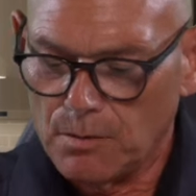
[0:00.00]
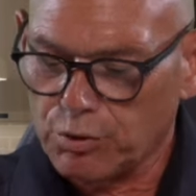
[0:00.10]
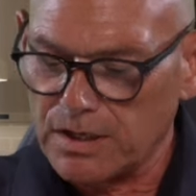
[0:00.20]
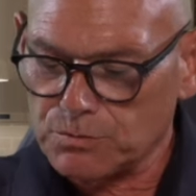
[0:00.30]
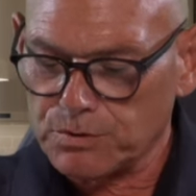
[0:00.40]

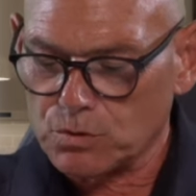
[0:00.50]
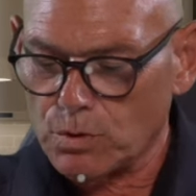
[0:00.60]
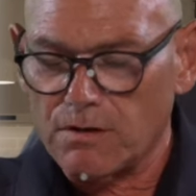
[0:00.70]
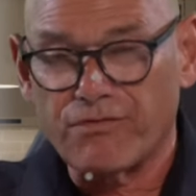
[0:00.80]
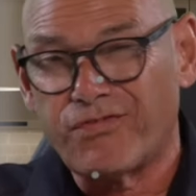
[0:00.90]
Price per
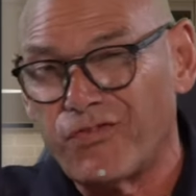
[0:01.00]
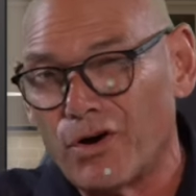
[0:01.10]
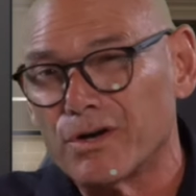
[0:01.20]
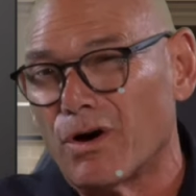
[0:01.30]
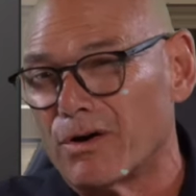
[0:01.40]
square
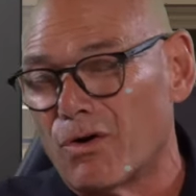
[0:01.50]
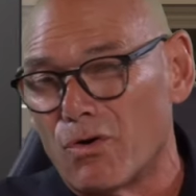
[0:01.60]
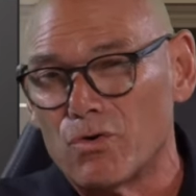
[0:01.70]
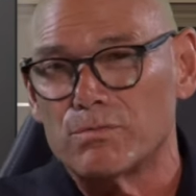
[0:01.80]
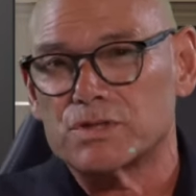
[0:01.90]
foot on
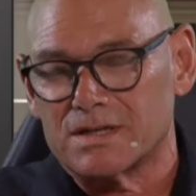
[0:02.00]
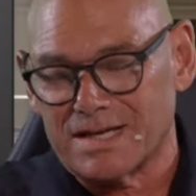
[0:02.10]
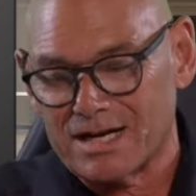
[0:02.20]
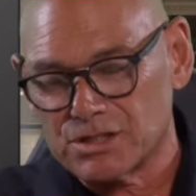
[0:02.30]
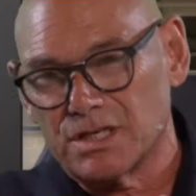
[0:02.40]
homes has
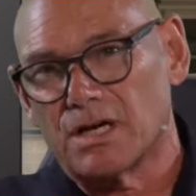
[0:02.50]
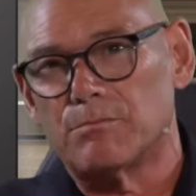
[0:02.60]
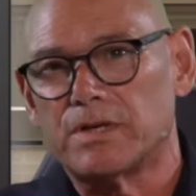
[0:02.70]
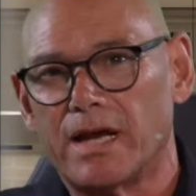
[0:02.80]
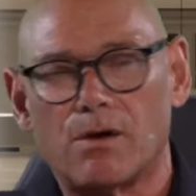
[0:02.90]
actually
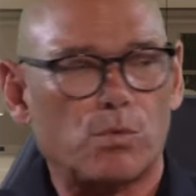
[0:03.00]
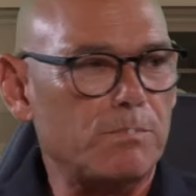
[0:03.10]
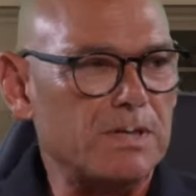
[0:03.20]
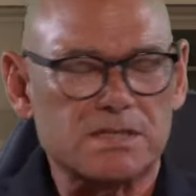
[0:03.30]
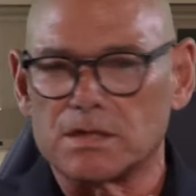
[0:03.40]
come down.
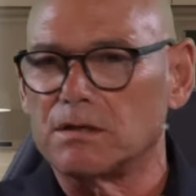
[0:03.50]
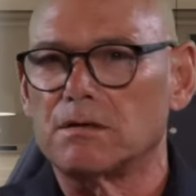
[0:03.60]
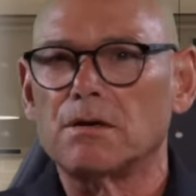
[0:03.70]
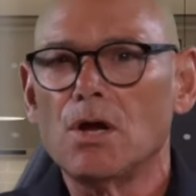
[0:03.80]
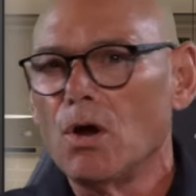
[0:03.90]
We've been
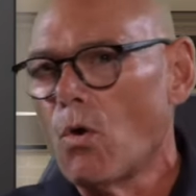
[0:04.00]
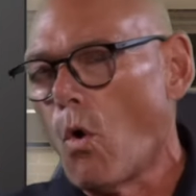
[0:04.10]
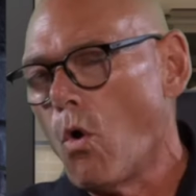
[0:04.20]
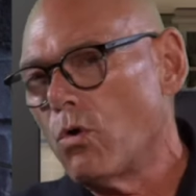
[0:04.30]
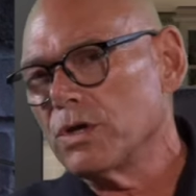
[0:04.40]
sitting
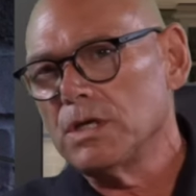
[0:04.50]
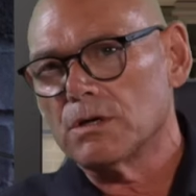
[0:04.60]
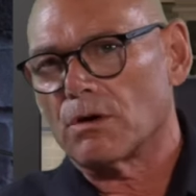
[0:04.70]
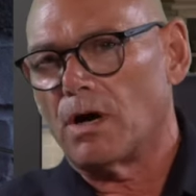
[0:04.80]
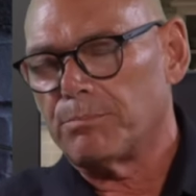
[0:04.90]
all
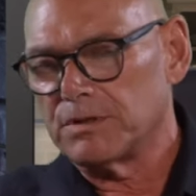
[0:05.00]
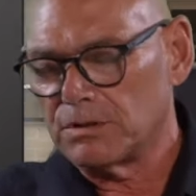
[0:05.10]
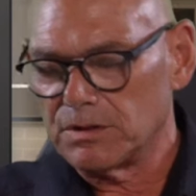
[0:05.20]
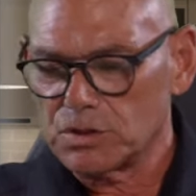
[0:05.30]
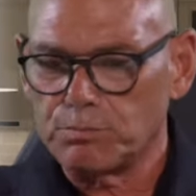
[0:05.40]
year up
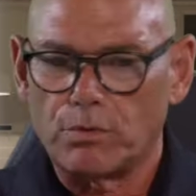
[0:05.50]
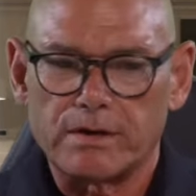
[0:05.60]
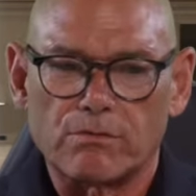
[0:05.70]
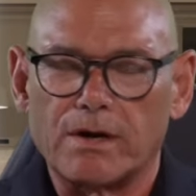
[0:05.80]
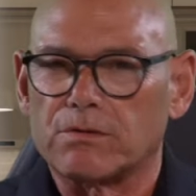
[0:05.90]
until this
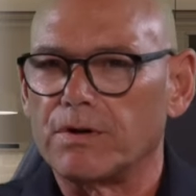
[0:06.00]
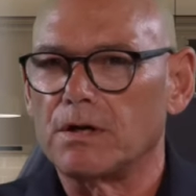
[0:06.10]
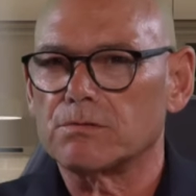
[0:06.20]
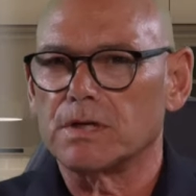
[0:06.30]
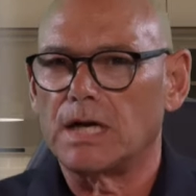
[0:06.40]
point around
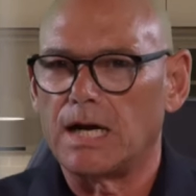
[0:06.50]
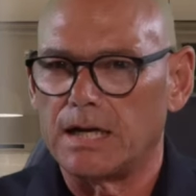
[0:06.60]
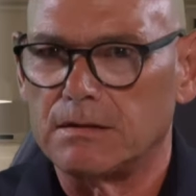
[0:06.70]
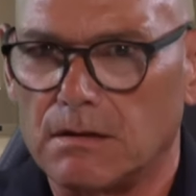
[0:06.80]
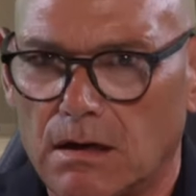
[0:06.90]

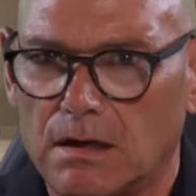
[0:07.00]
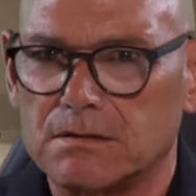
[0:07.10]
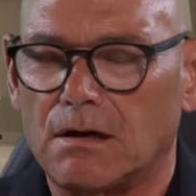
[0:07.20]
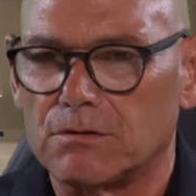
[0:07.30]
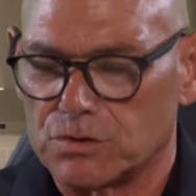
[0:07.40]
$309
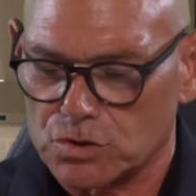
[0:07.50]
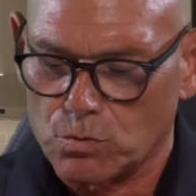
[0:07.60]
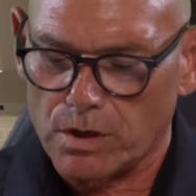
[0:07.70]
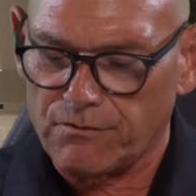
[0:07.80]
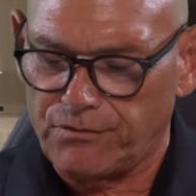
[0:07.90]
uh, a
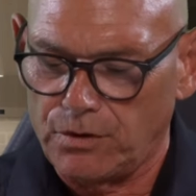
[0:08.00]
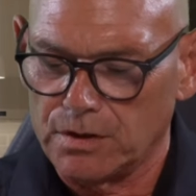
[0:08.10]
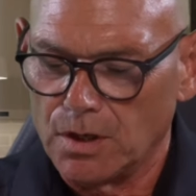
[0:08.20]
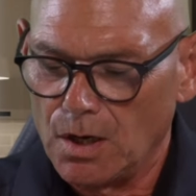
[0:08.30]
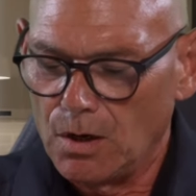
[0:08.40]
square
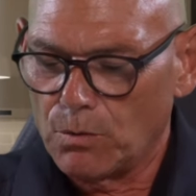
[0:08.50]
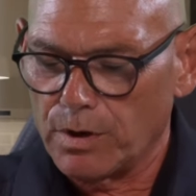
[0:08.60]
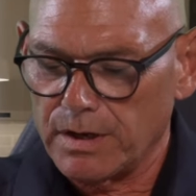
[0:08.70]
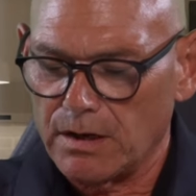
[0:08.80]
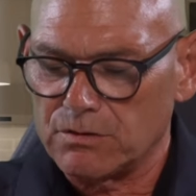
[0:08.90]
foot.
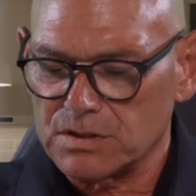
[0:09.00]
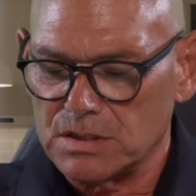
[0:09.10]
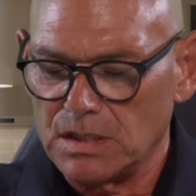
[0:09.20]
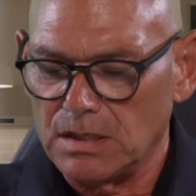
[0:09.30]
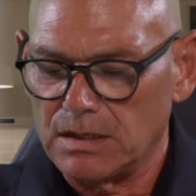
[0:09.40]
We're now
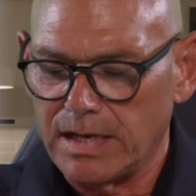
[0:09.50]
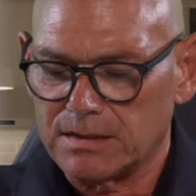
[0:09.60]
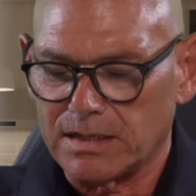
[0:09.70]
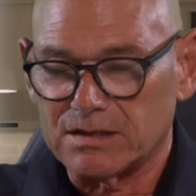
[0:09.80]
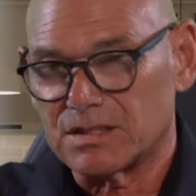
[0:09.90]
seeing
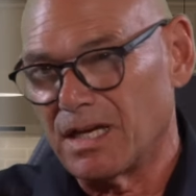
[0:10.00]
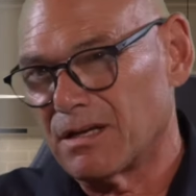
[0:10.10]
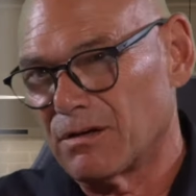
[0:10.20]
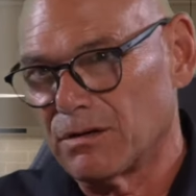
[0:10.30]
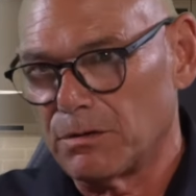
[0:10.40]
that has
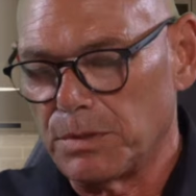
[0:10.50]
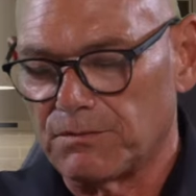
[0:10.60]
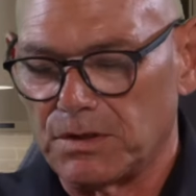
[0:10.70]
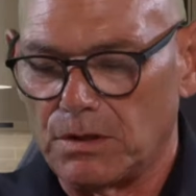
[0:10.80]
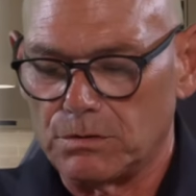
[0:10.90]
taken a little bit
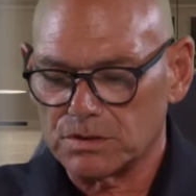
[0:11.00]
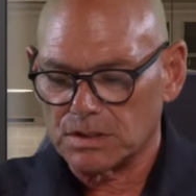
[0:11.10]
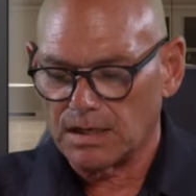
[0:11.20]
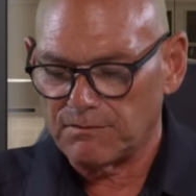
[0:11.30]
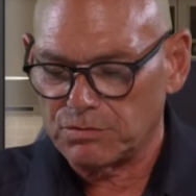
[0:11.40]
of a
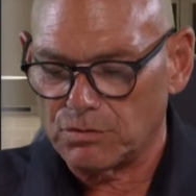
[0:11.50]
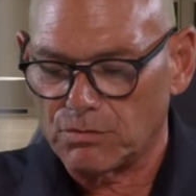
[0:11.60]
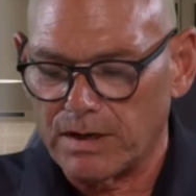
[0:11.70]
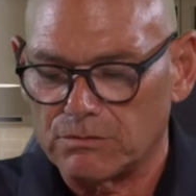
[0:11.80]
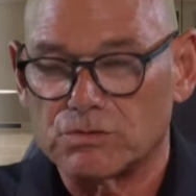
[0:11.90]
nosedive to
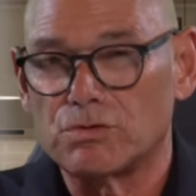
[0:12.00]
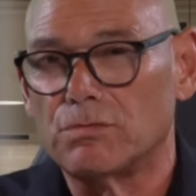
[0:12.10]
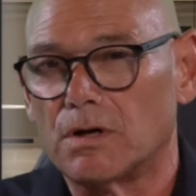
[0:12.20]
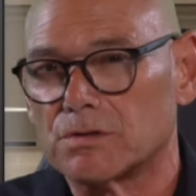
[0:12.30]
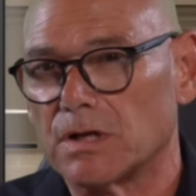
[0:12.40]
around
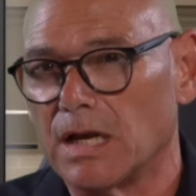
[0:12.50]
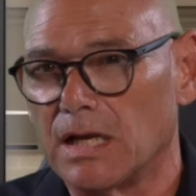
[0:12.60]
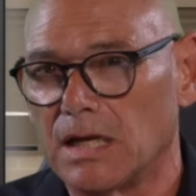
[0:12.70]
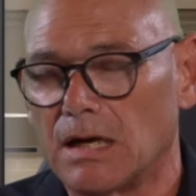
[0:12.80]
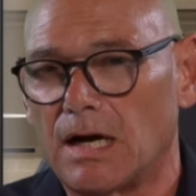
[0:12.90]

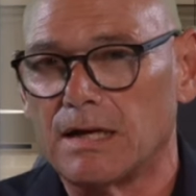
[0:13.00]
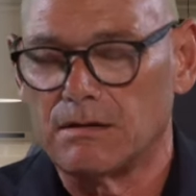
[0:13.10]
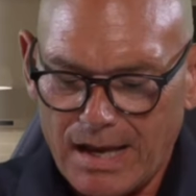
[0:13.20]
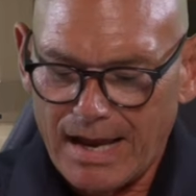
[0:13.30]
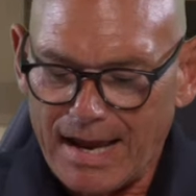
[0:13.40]
289.
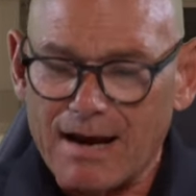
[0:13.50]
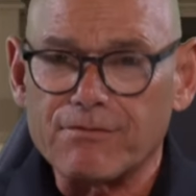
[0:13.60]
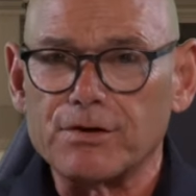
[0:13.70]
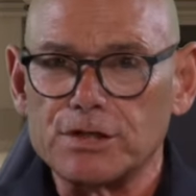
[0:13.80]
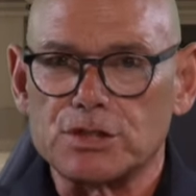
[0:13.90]

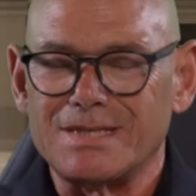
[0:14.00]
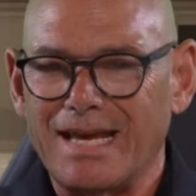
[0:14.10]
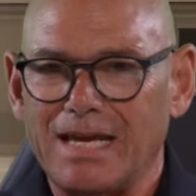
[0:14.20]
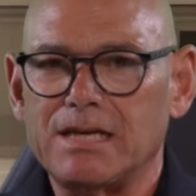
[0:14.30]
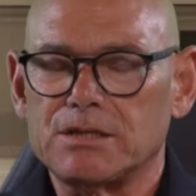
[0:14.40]
Average
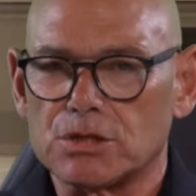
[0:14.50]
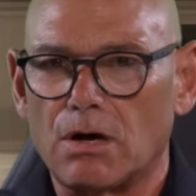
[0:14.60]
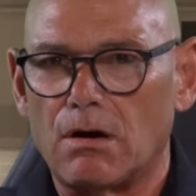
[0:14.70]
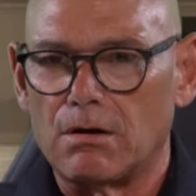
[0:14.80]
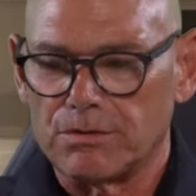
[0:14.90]
days
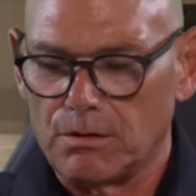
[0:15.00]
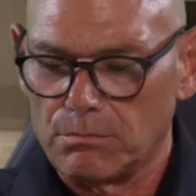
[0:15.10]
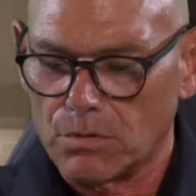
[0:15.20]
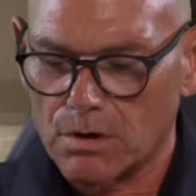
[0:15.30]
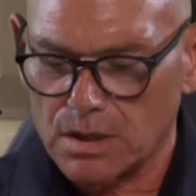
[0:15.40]
on the
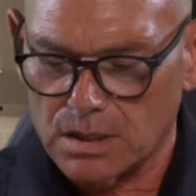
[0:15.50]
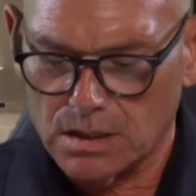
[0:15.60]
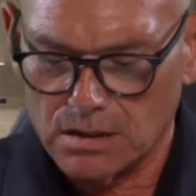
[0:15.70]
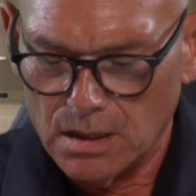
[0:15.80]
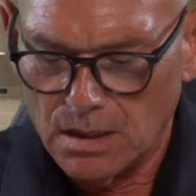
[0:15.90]

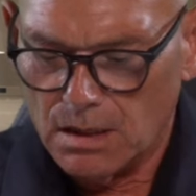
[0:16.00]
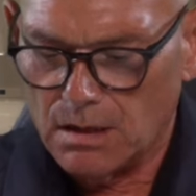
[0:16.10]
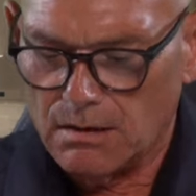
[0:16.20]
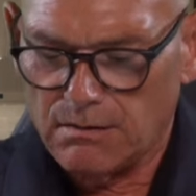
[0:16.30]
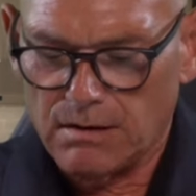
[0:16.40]
market
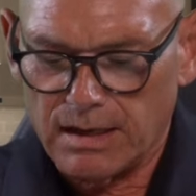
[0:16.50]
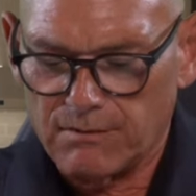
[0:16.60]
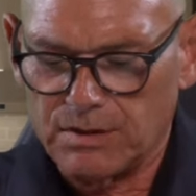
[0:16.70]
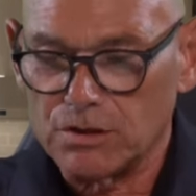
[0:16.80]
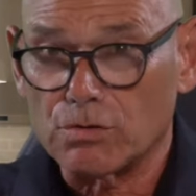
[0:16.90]
uh,
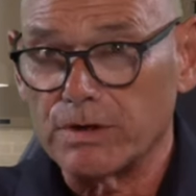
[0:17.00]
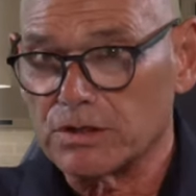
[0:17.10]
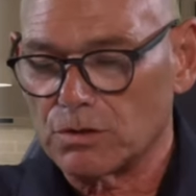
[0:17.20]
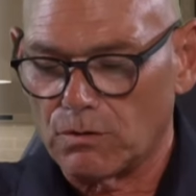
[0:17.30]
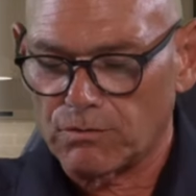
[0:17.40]
have
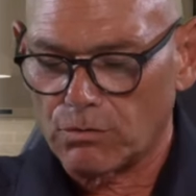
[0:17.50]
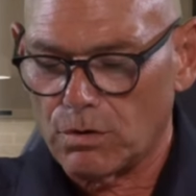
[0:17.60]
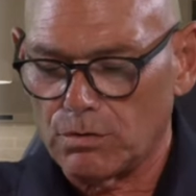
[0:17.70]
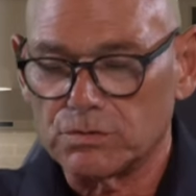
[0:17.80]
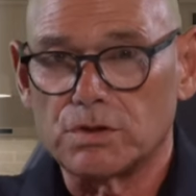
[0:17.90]
increased
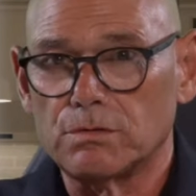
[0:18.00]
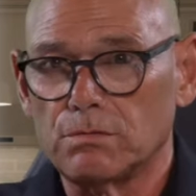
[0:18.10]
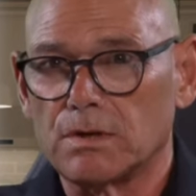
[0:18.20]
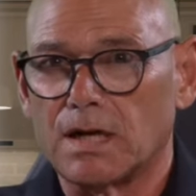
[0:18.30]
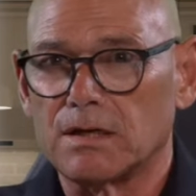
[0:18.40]
overall to
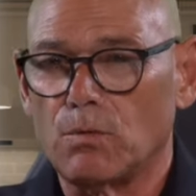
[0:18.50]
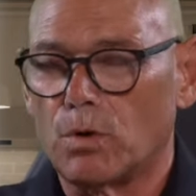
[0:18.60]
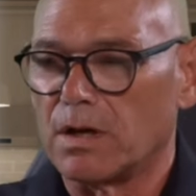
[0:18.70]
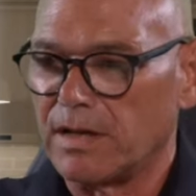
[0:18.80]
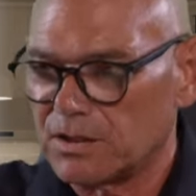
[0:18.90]

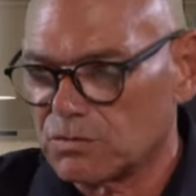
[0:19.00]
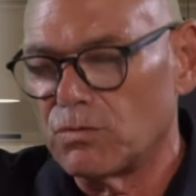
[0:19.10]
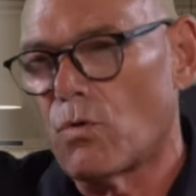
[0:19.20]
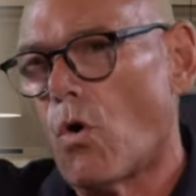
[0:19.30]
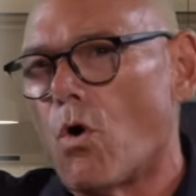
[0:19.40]
91, and that's
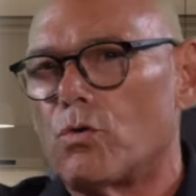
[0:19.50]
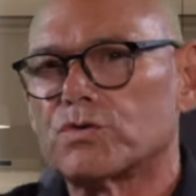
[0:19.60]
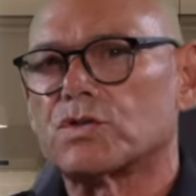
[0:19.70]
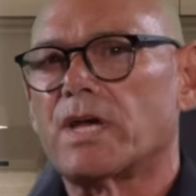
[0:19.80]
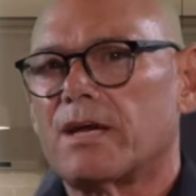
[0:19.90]
through all
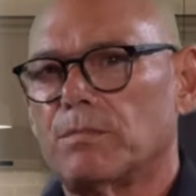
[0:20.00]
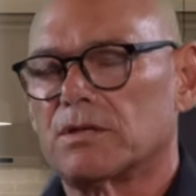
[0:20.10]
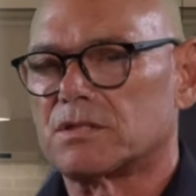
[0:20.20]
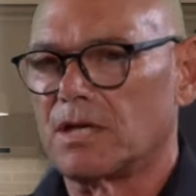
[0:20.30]
segments.